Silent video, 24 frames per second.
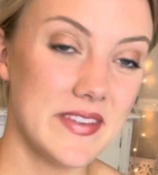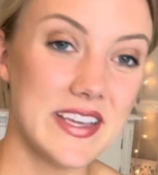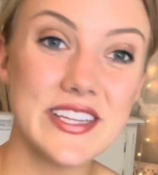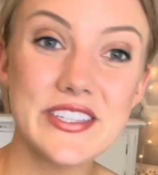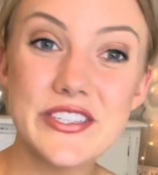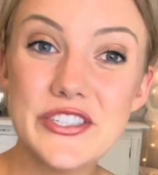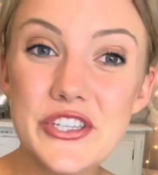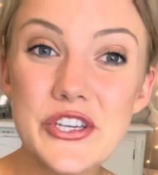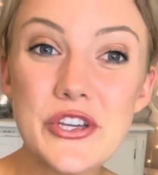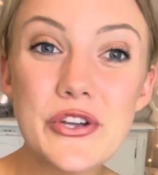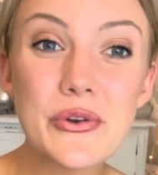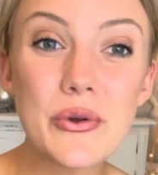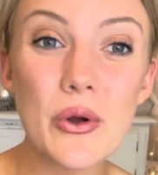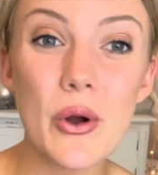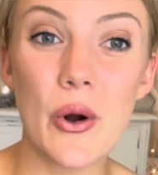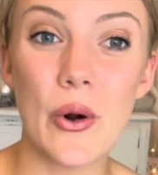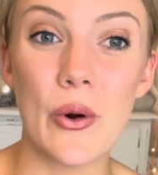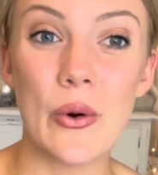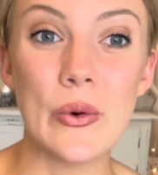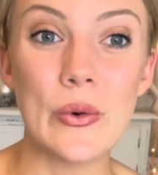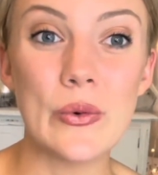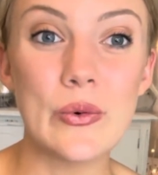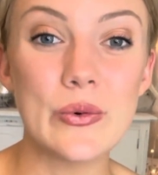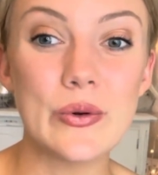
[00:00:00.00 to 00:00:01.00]
into your
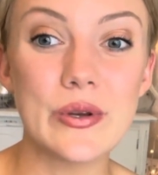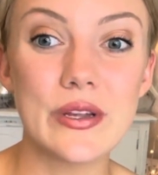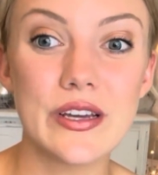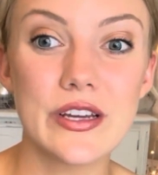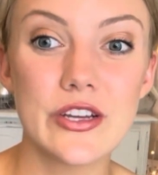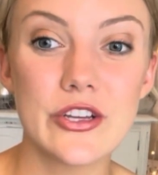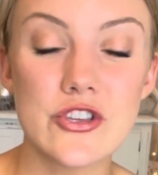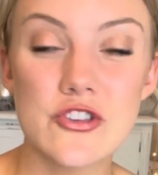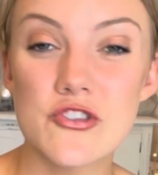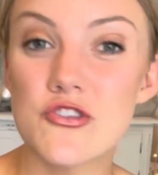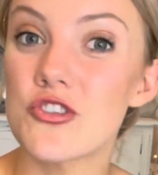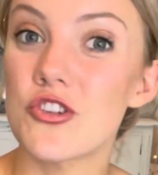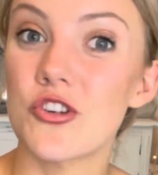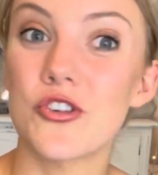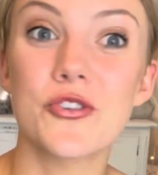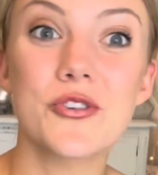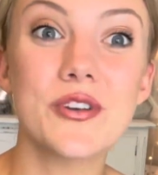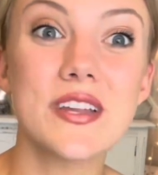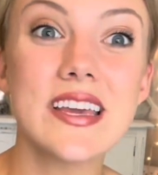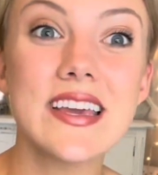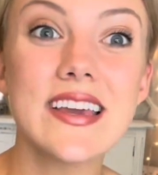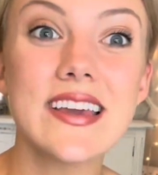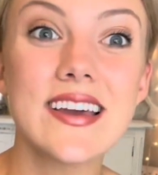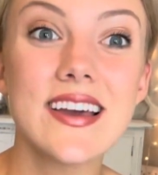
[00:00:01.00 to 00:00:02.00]
own
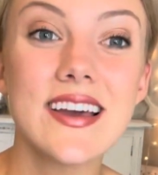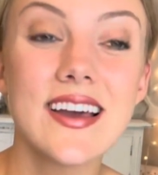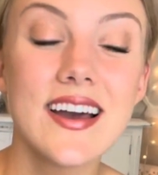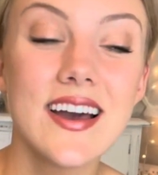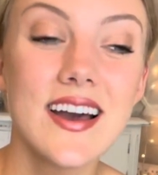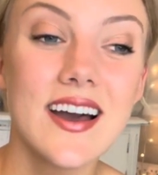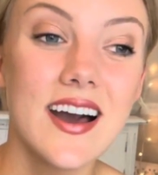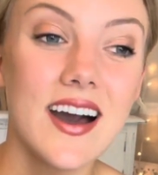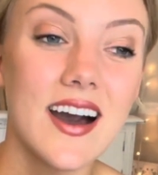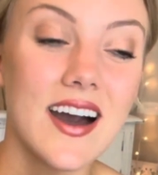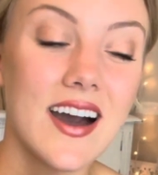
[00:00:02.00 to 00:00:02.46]
journey.